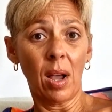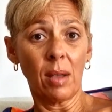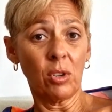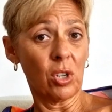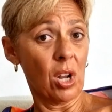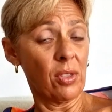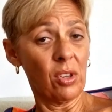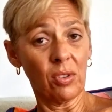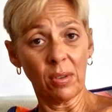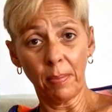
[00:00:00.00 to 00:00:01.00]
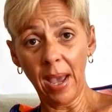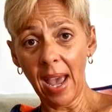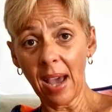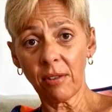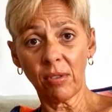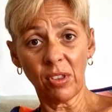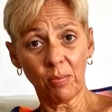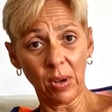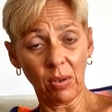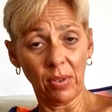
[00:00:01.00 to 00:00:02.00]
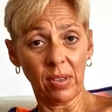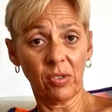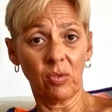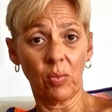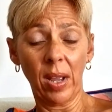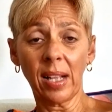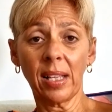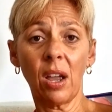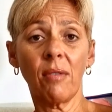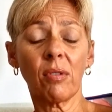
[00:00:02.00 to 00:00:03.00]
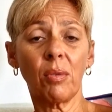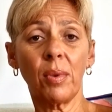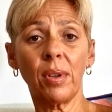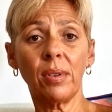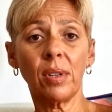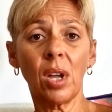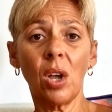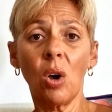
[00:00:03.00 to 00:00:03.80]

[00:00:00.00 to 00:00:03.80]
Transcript: you can either use the powder and sprinkle this directly over a wound